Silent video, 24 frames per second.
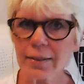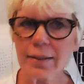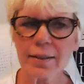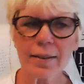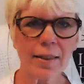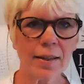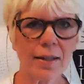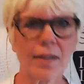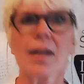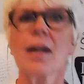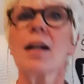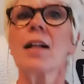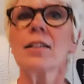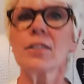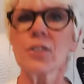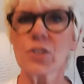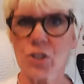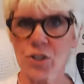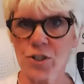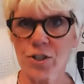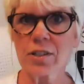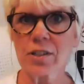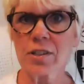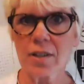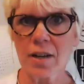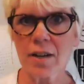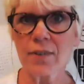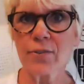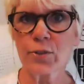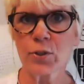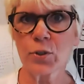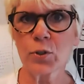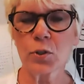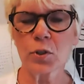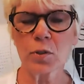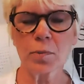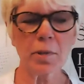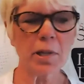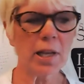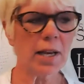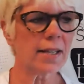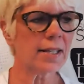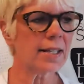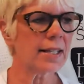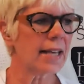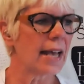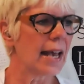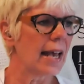the culture of Google
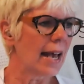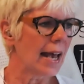Plus,